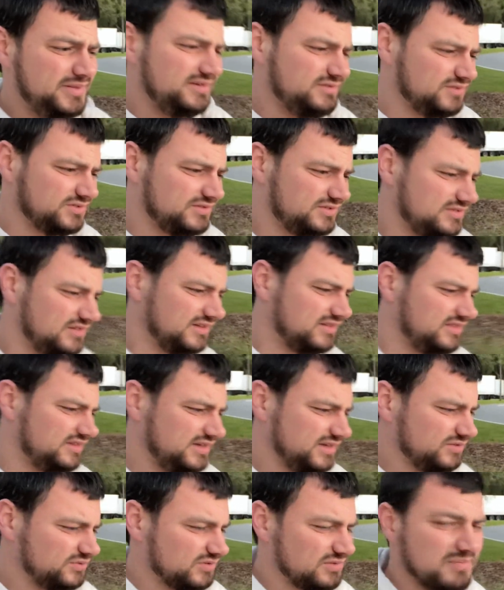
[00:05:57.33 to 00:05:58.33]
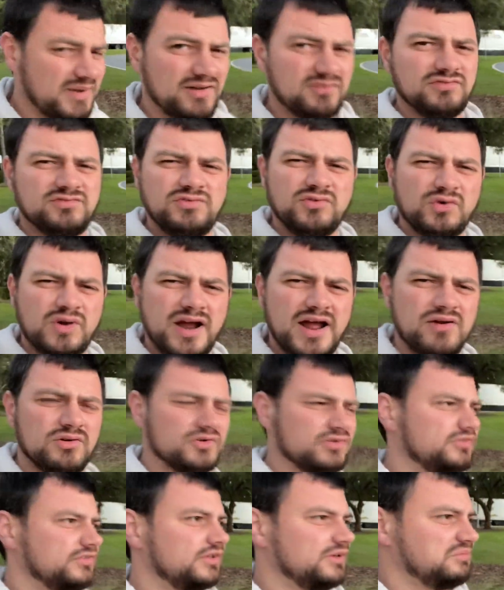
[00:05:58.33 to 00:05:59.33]
That was, I think it was about four
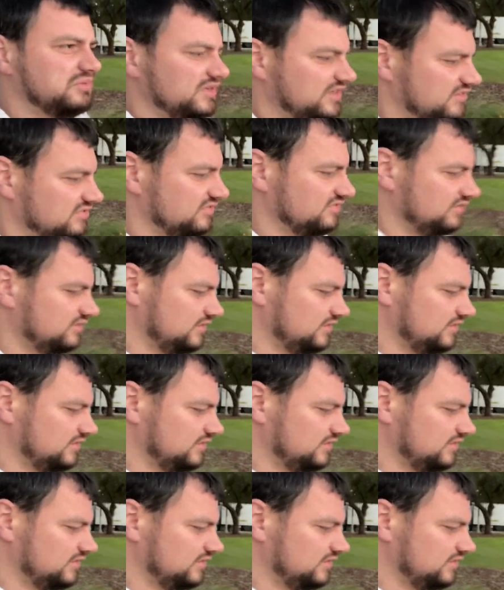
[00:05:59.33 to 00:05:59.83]
hours, I believe.